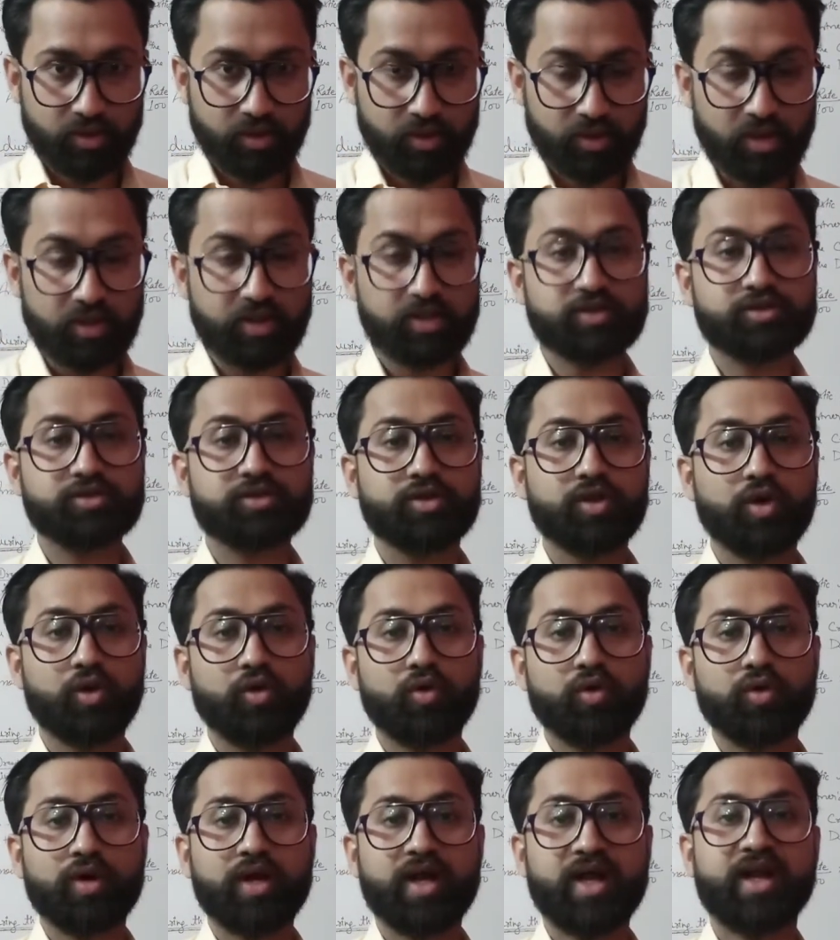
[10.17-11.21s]
Let us
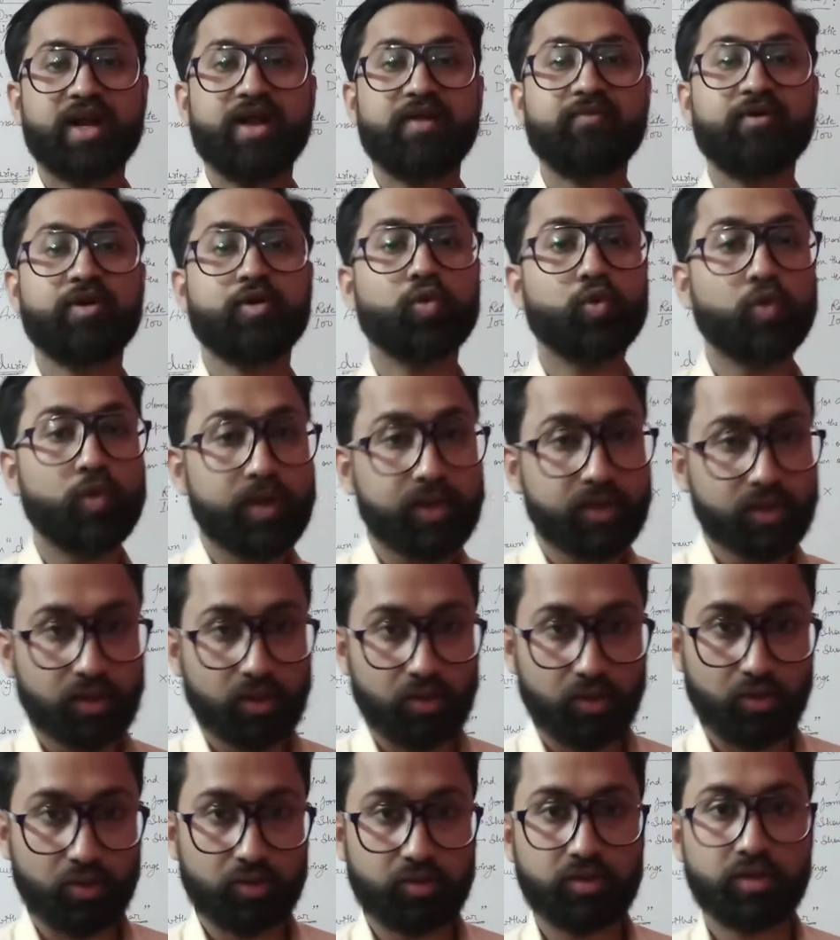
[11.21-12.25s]
go and have a quick
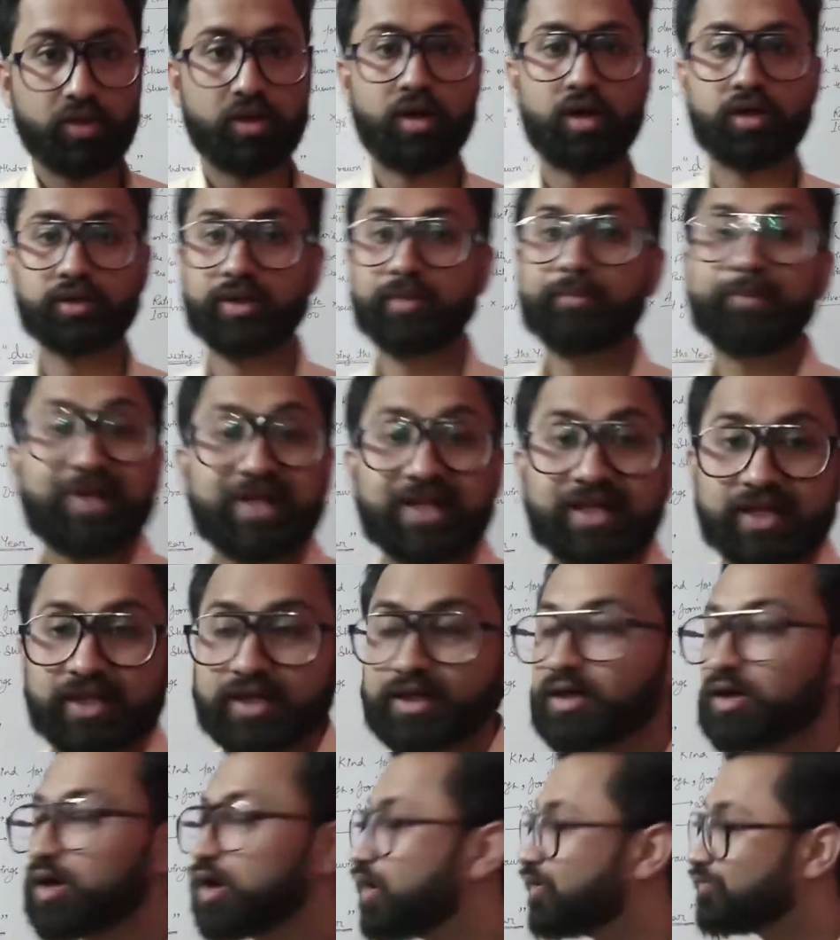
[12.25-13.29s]
look on the
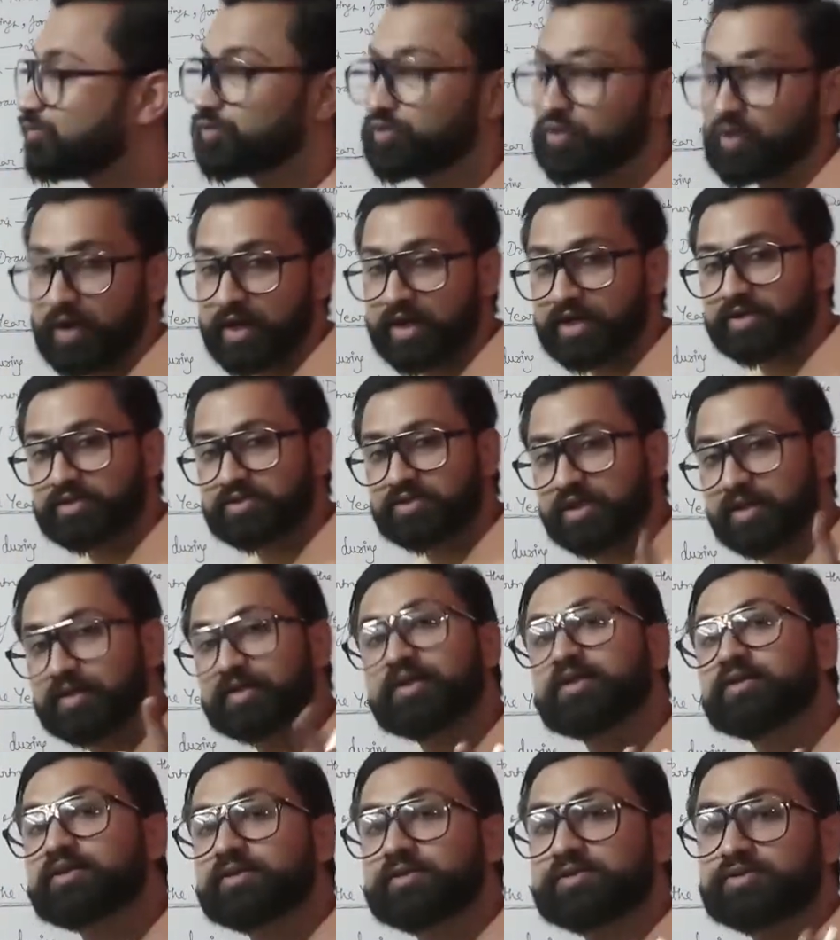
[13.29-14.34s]
meaning of drawings and
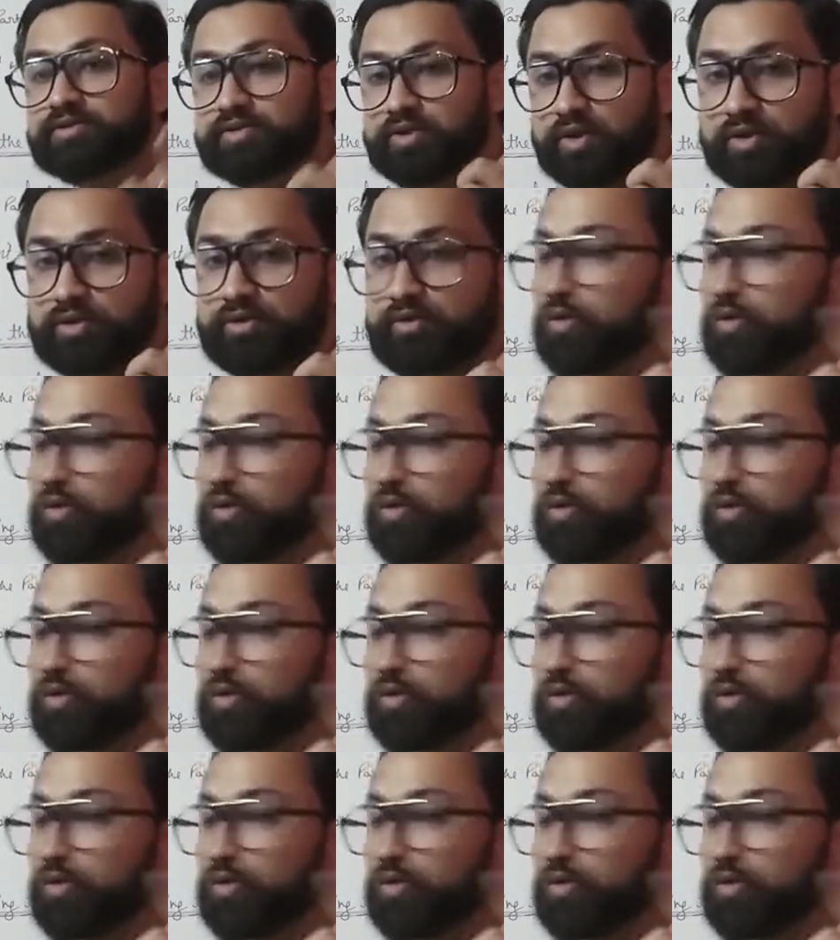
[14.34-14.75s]
interest on